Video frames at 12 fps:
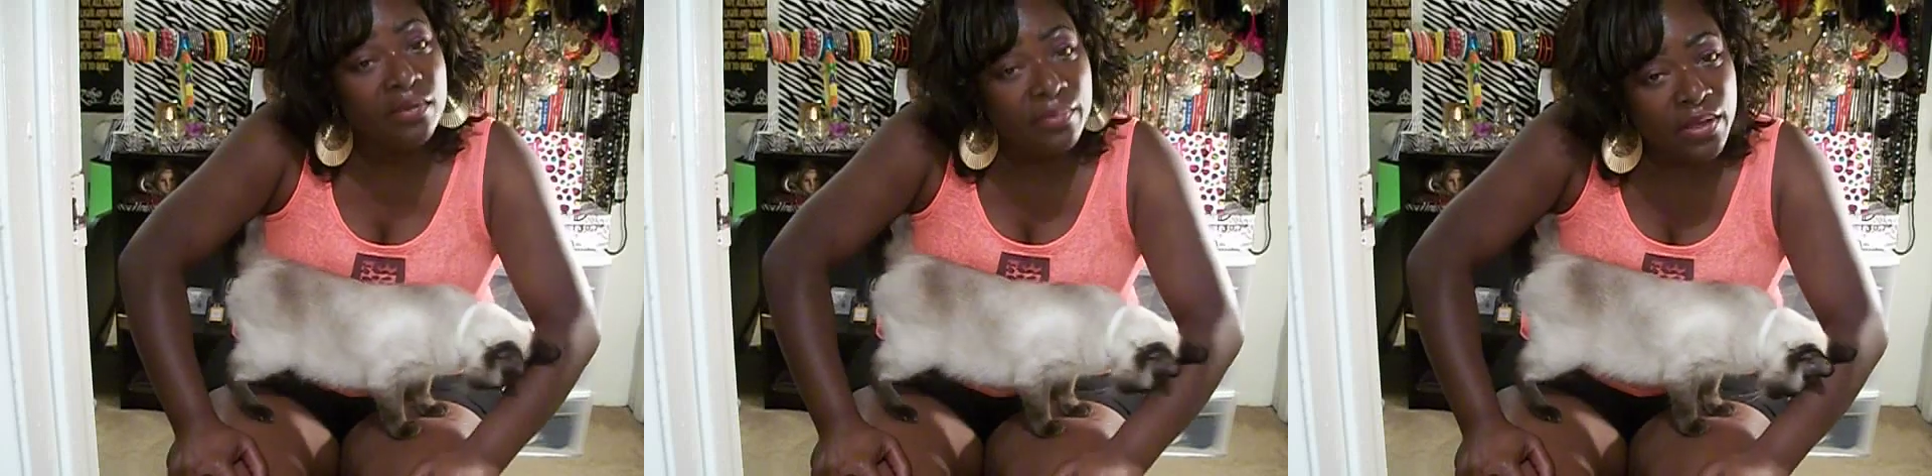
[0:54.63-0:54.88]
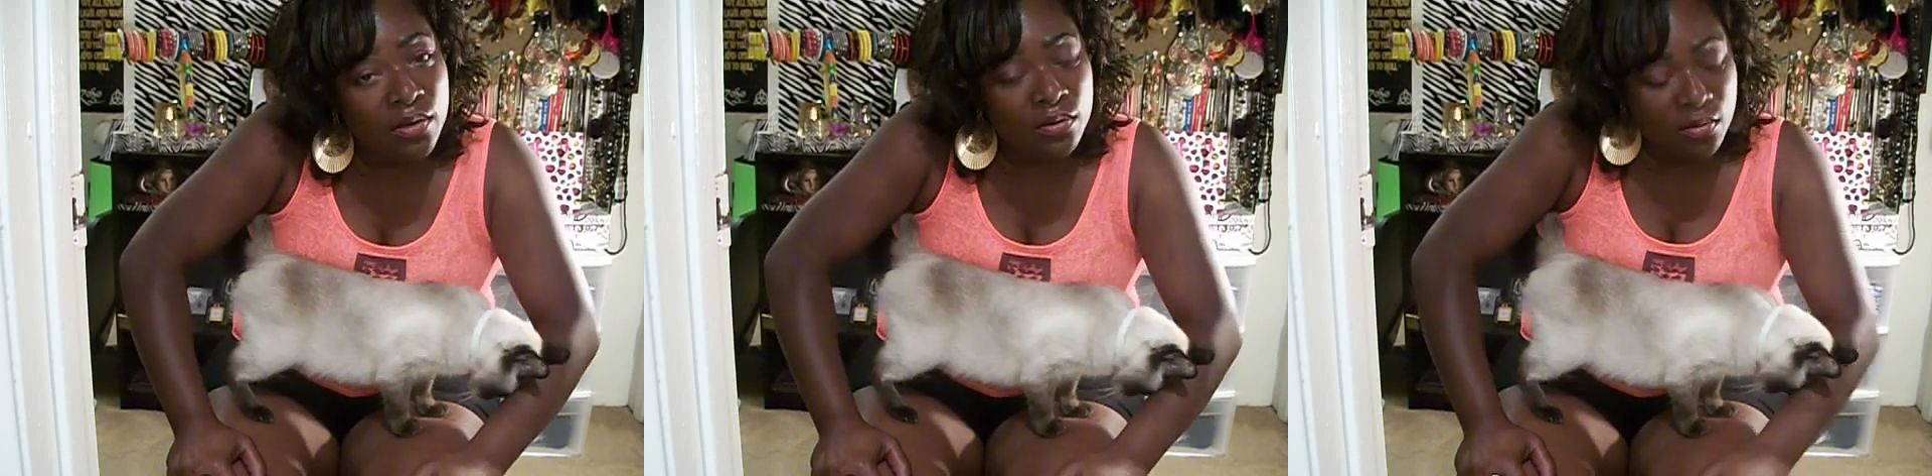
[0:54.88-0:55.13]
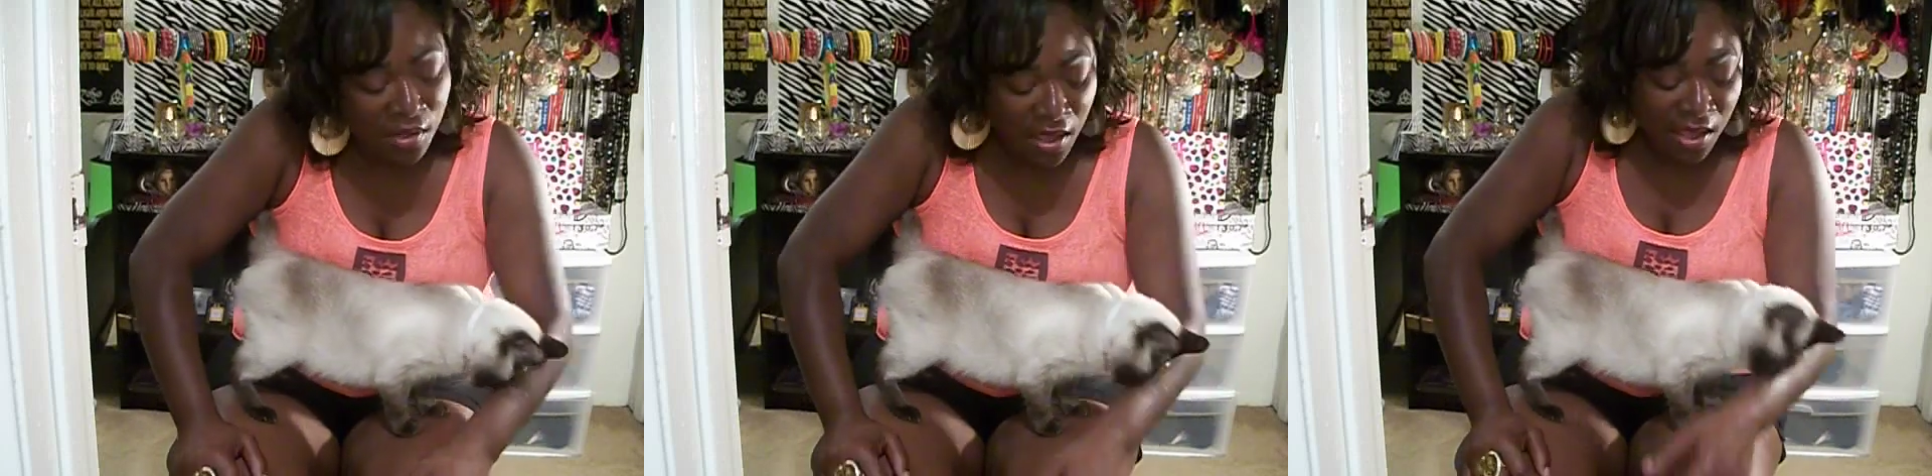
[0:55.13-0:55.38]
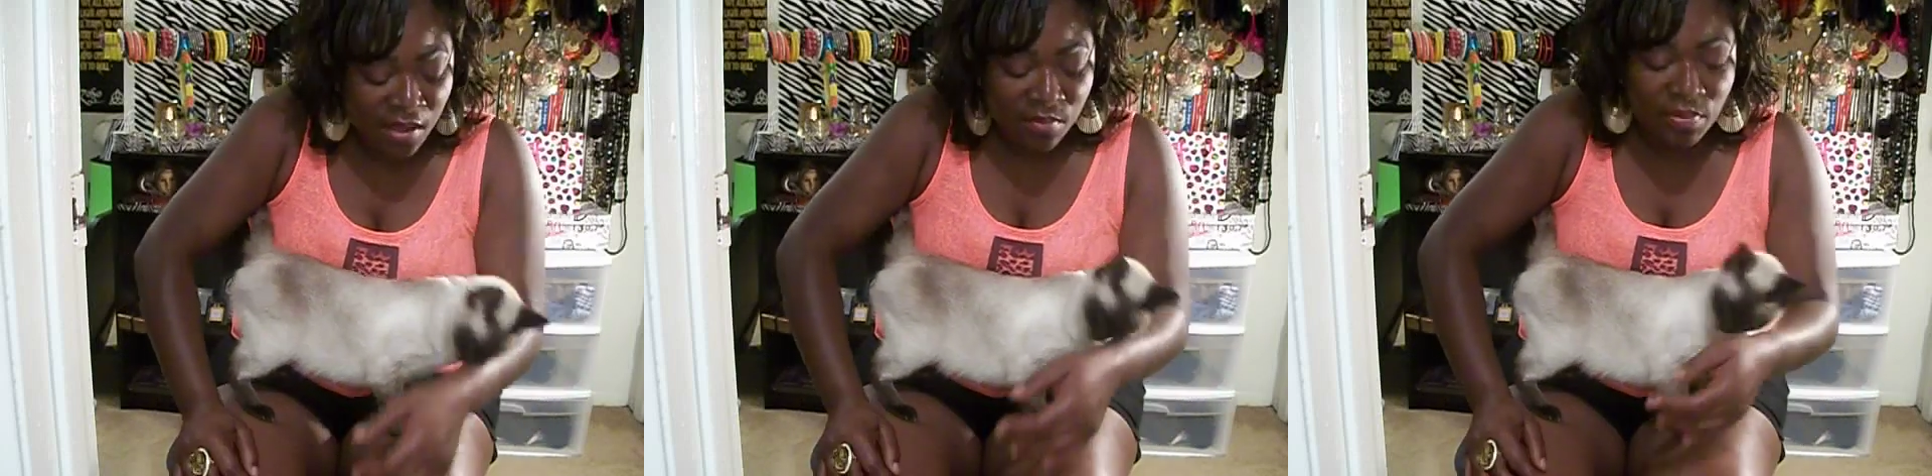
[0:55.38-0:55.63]
in the Middle
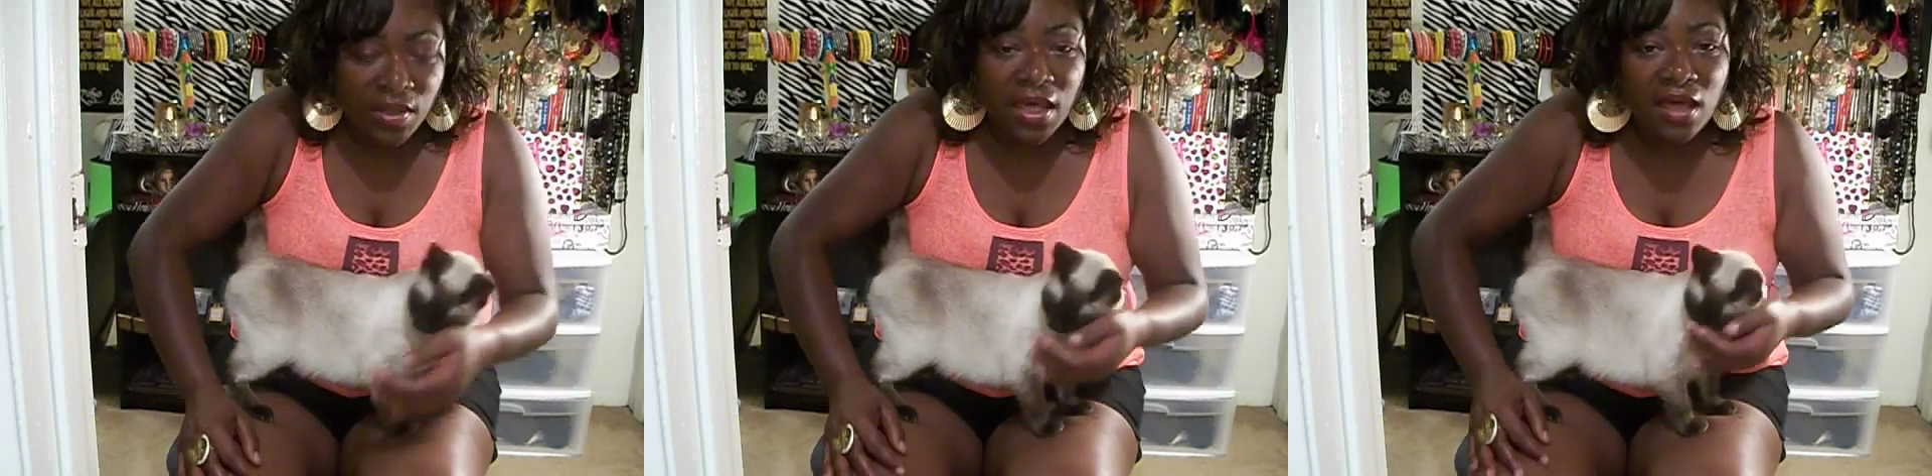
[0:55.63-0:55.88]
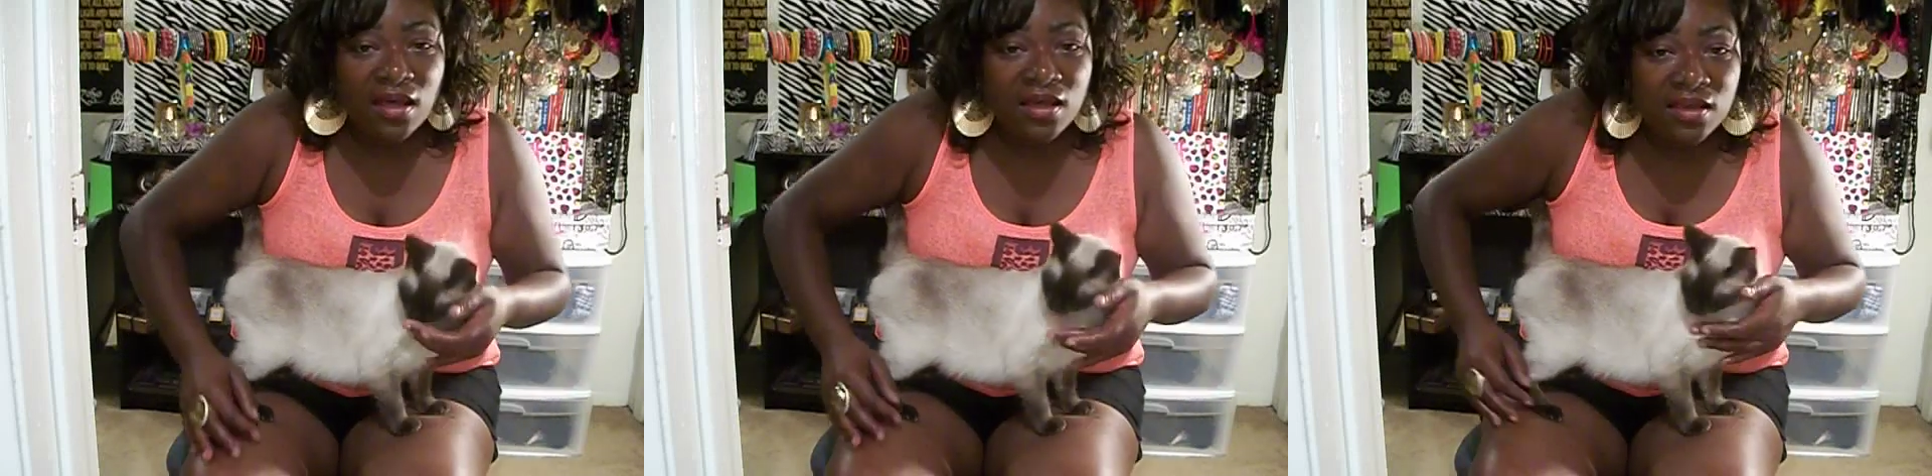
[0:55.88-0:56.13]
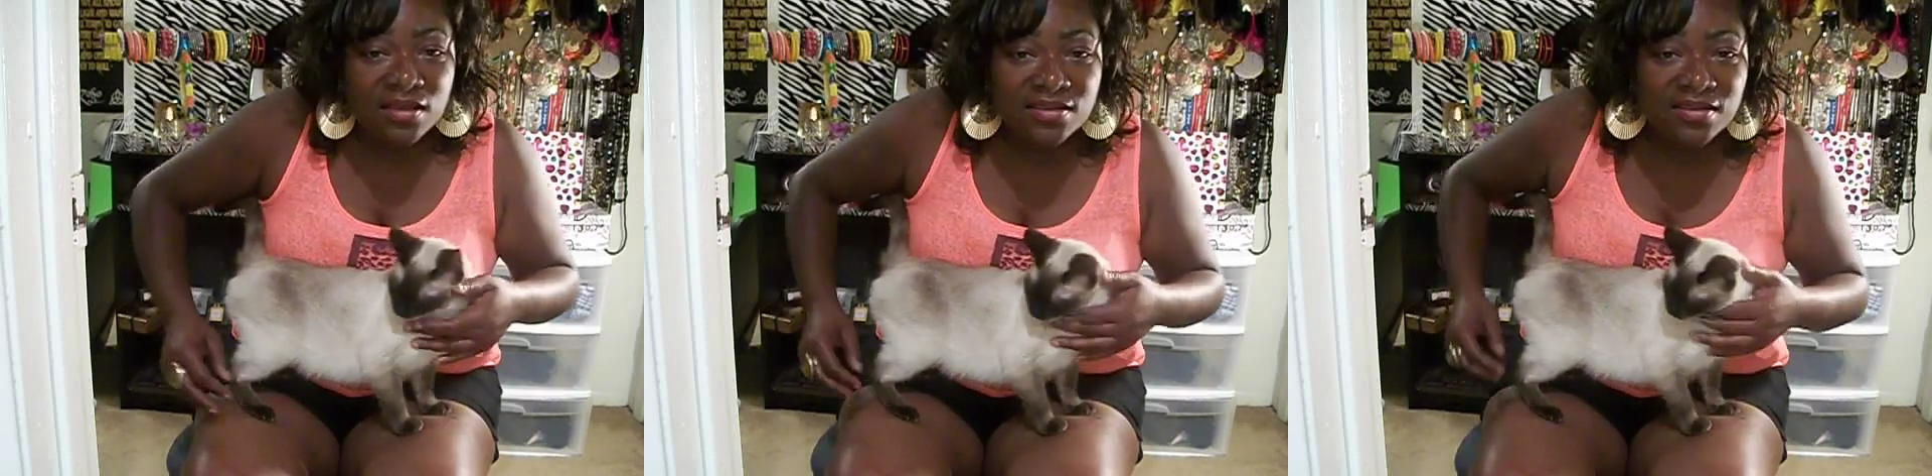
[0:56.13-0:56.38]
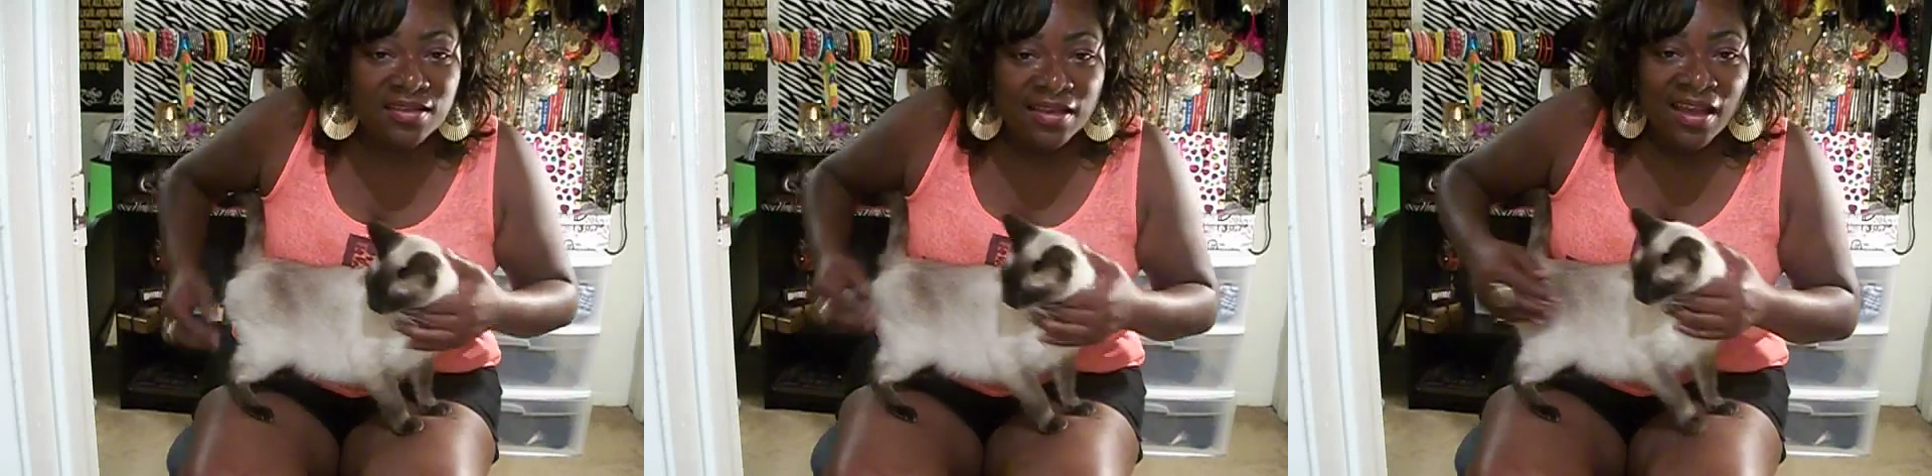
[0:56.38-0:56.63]
because